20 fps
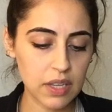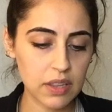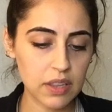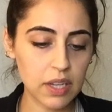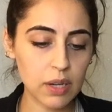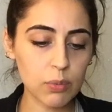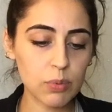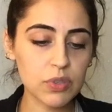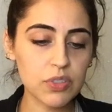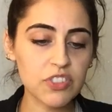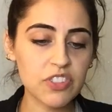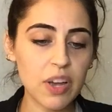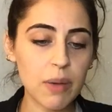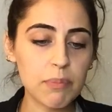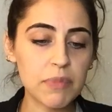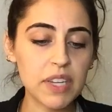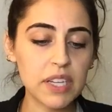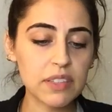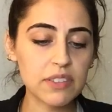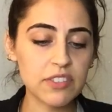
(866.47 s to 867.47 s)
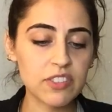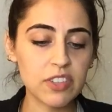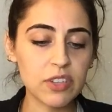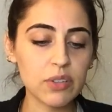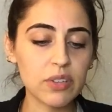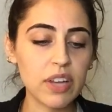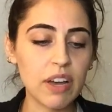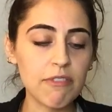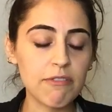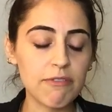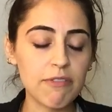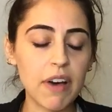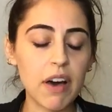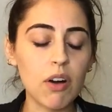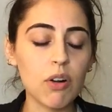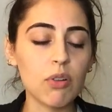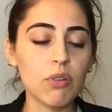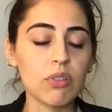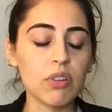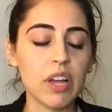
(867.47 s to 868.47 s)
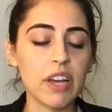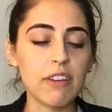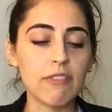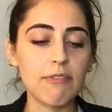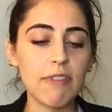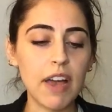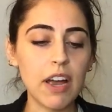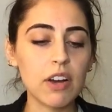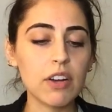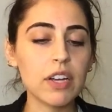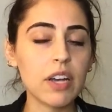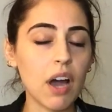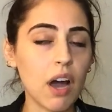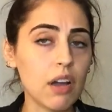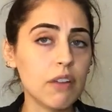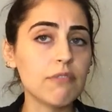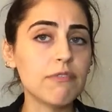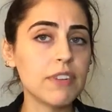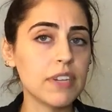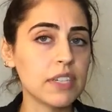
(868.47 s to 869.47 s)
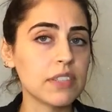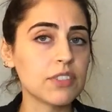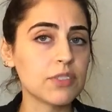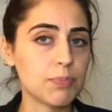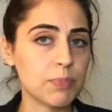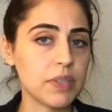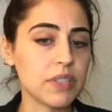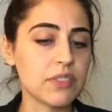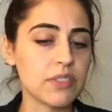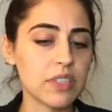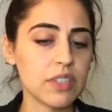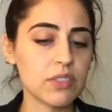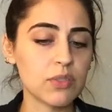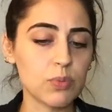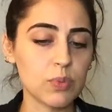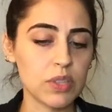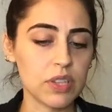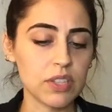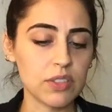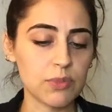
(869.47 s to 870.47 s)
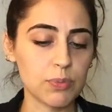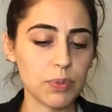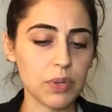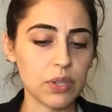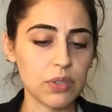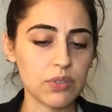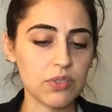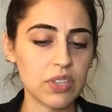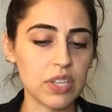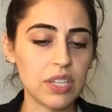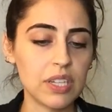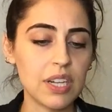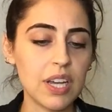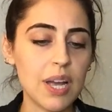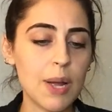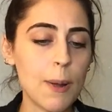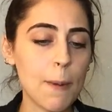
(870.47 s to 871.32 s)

There was something still that felt like very unfinished business with this person